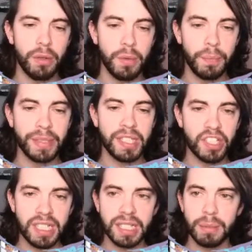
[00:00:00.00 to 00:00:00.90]

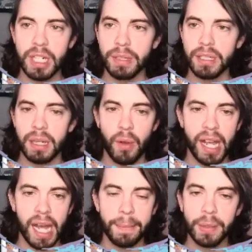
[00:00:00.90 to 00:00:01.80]
Positioning at the moment, I'm quite
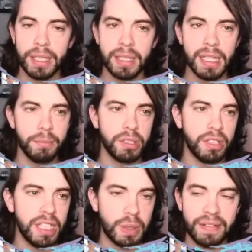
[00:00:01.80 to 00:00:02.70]
happy with, but it's
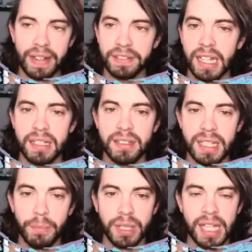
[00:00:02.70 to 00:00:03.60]
only 25 seconds in,
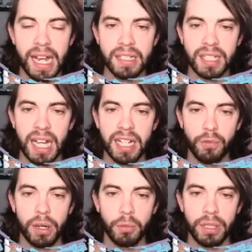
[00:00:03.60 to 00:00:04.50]
but that is kind of
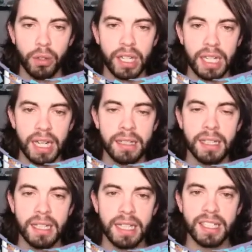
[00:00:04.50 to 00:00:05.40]
what we're looking at.
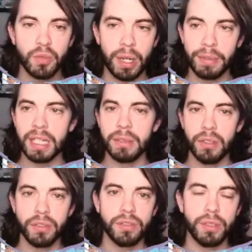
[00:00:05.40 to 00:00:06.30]
And this is why we're going to be
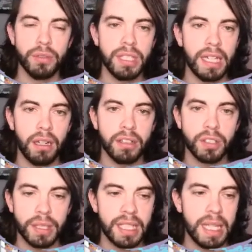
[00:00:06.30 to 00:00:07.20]
using 2D a lot, so
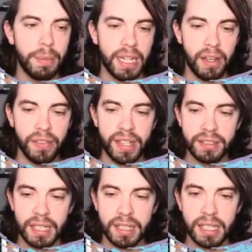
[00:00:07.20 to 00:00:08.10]
we can keep an eye on things
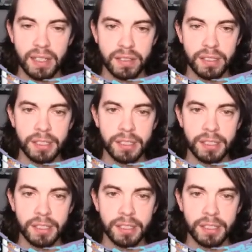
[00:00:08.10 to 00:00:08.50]
like this.